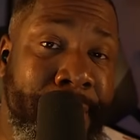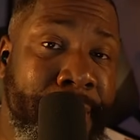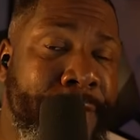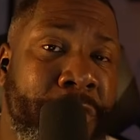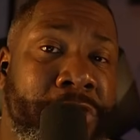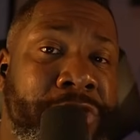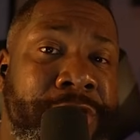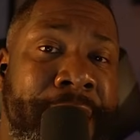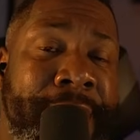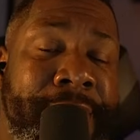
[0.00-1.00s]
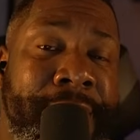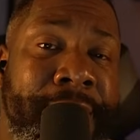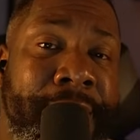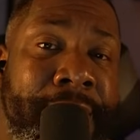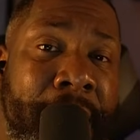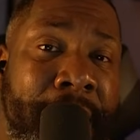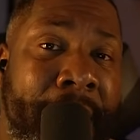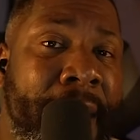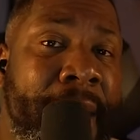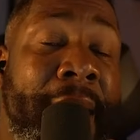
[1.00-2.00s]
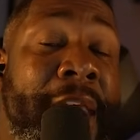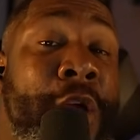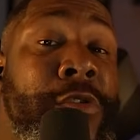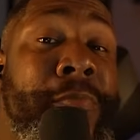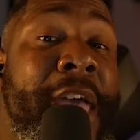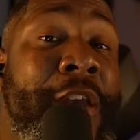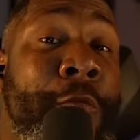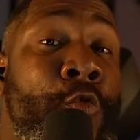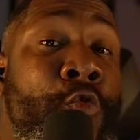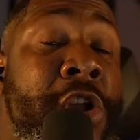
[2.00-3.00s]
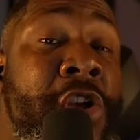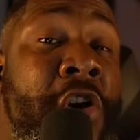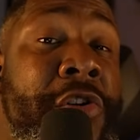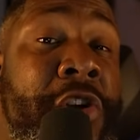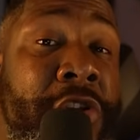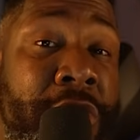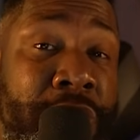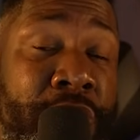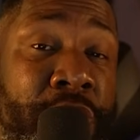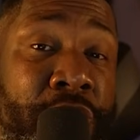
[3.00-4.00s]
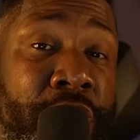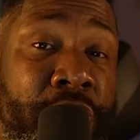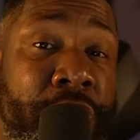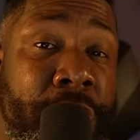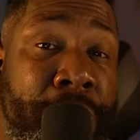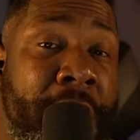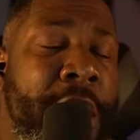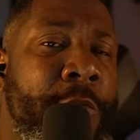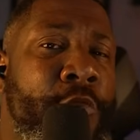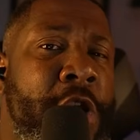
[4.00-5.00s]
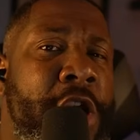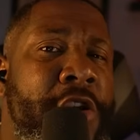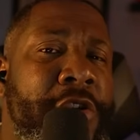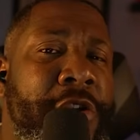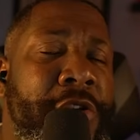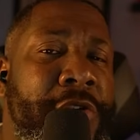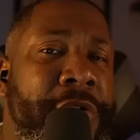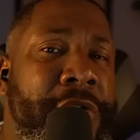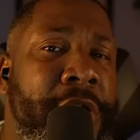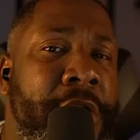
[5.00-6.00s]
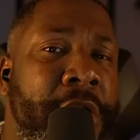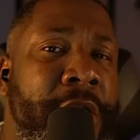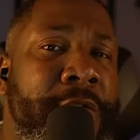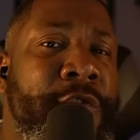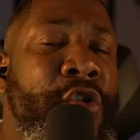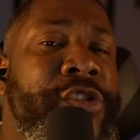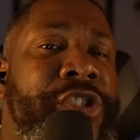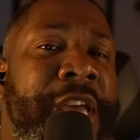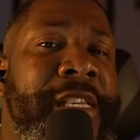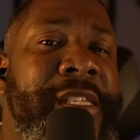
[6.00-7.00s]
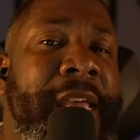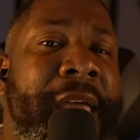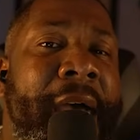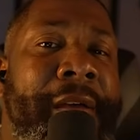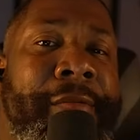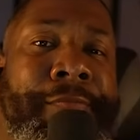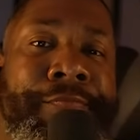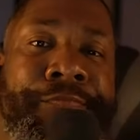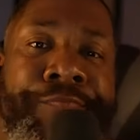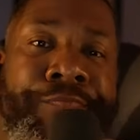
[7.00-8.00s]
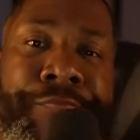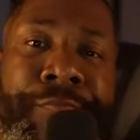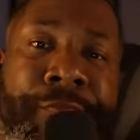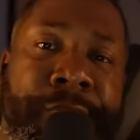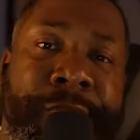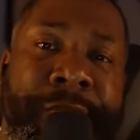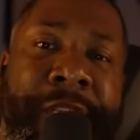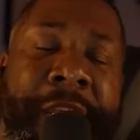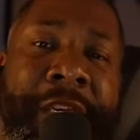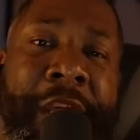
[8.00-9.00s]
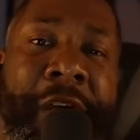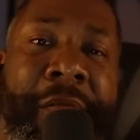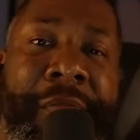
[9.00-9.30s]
First chance they got. And he was paying them real good too. Paying them real good. First chance they got, they dipped.